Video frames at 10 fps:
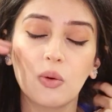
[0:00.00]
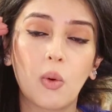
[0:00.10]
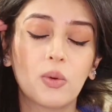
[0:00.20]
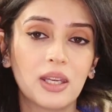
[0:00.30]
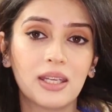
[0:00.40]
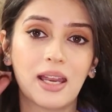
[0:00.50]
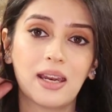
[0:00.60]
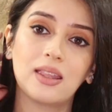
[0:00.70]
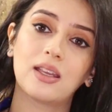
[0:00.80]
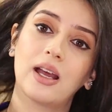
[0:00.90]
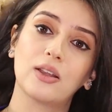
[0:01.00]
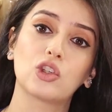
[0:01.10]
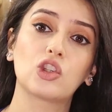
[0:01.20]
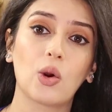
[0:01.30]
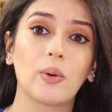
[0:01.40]
you won't need anything
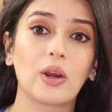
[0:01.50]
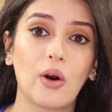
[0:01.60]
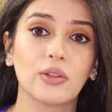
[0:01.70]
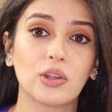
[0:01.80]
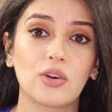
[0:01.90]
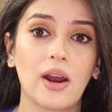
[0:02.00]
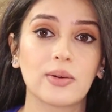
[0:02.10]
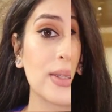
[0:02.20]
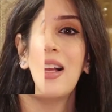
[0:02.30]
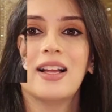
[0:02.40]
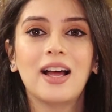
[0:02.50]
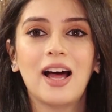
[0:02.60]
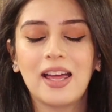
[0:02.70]
else showing on the trousers